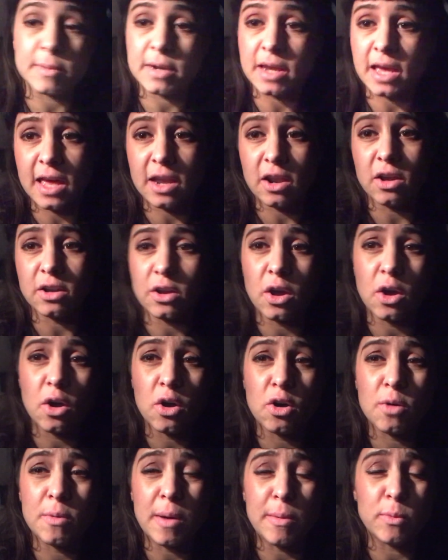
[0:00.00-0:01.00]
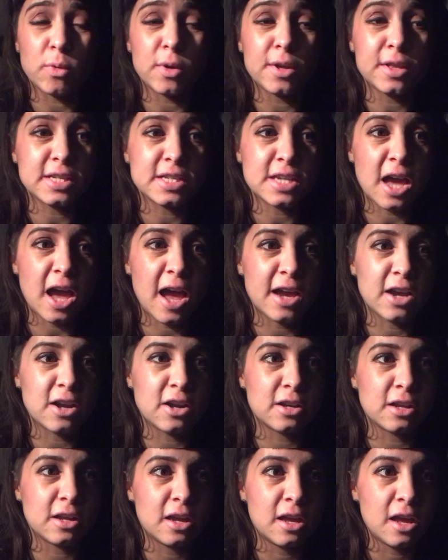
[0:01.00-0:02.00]
I'm gonna head on home. I'm really
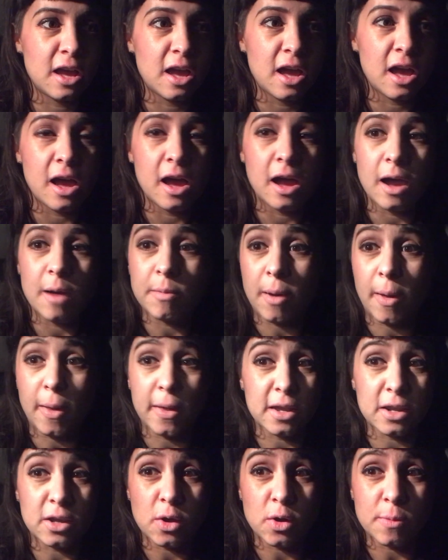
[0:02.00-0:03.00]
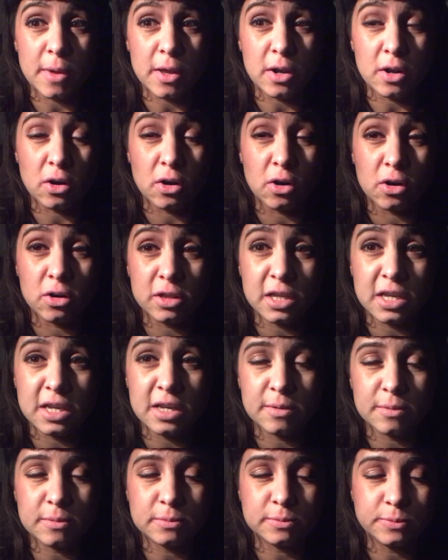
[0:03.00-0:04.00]
tired. I'm probably gonna go to bed
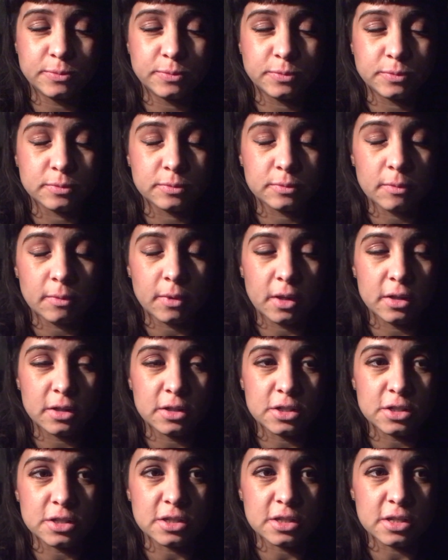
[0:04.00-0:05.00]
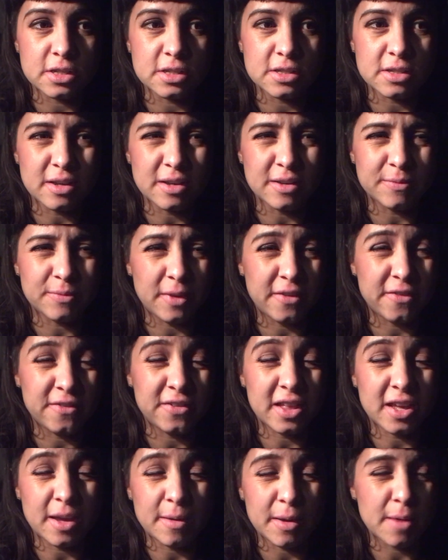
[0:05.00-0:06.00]
early just because I
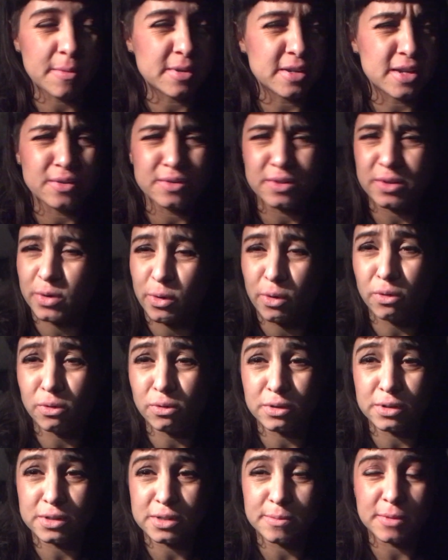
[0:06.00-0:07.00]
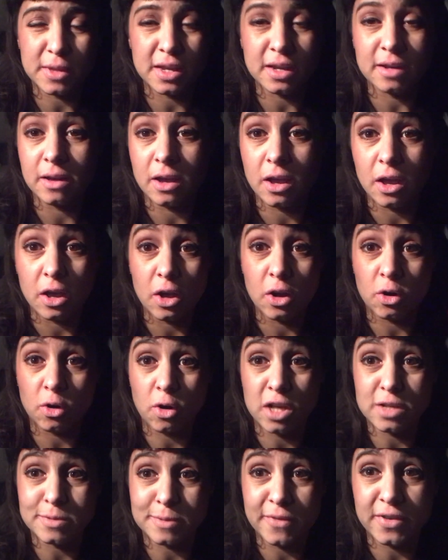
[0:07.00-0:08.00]
feel like I'm coming down with a cold or something.
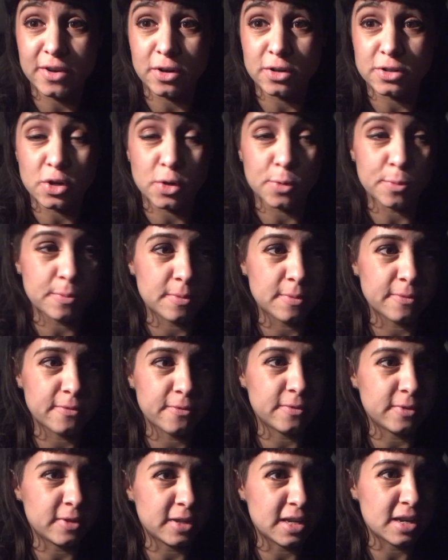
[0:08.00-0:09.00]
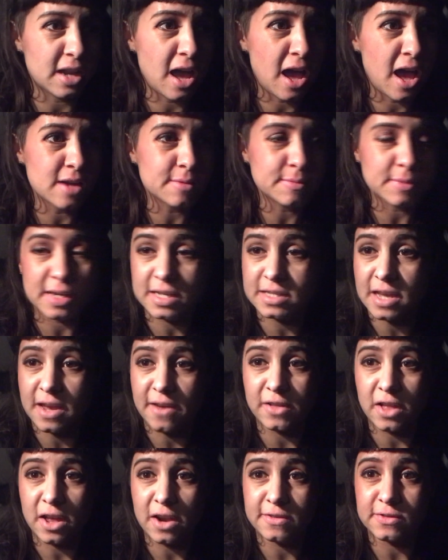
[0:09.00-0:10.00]
Cross my fingers, hopefully not, because I
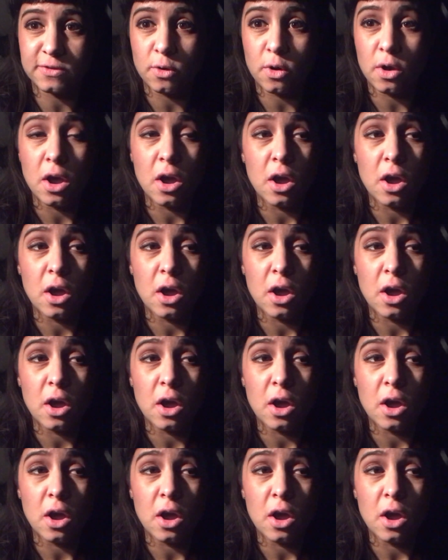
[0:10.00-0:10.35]
have a lot of